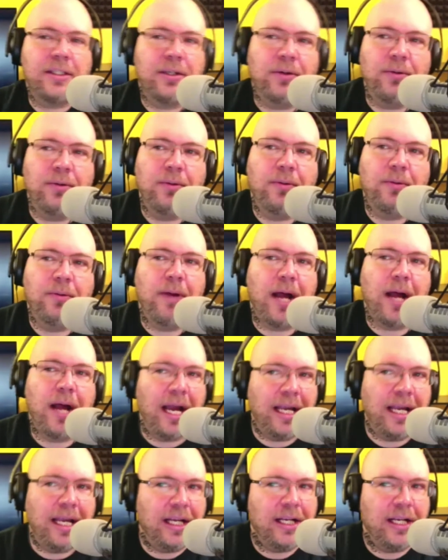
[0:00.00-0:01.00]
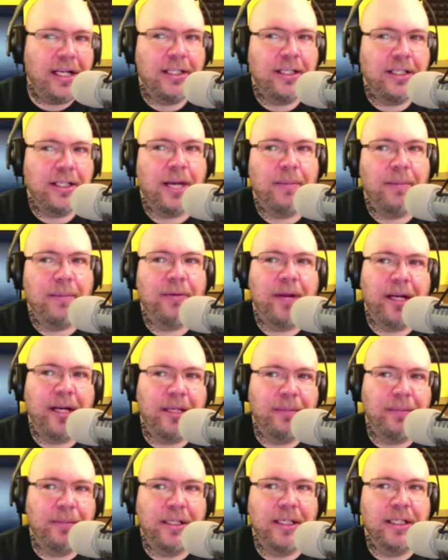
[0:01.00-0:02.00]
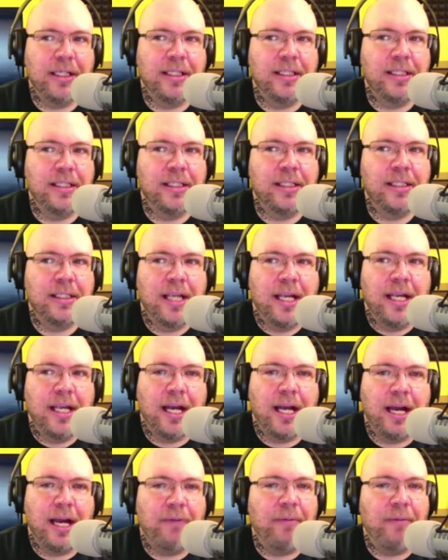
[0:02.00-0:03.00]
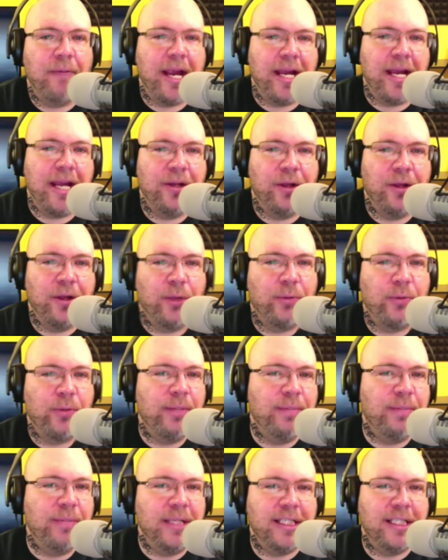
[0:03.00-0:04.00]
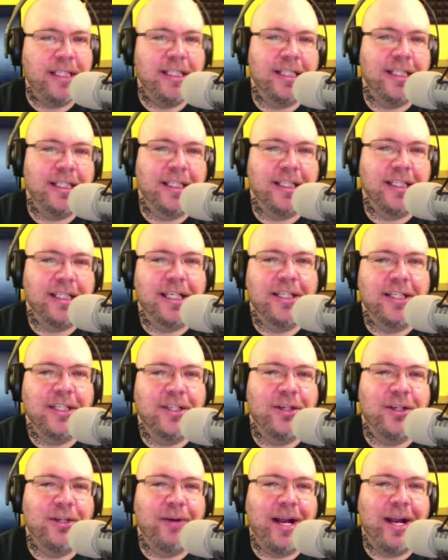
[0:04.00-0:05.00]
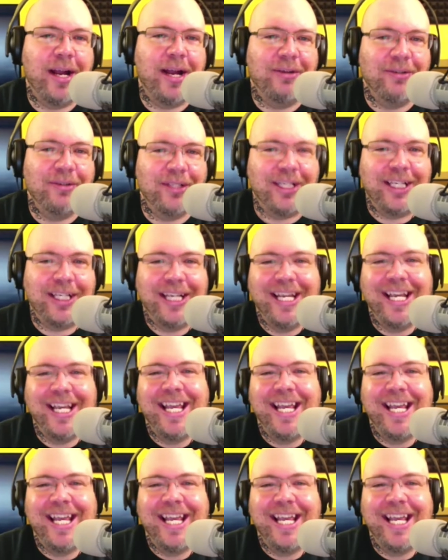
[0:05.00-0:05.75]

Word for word: so I got into copywriting because I ran three businesses into the ground,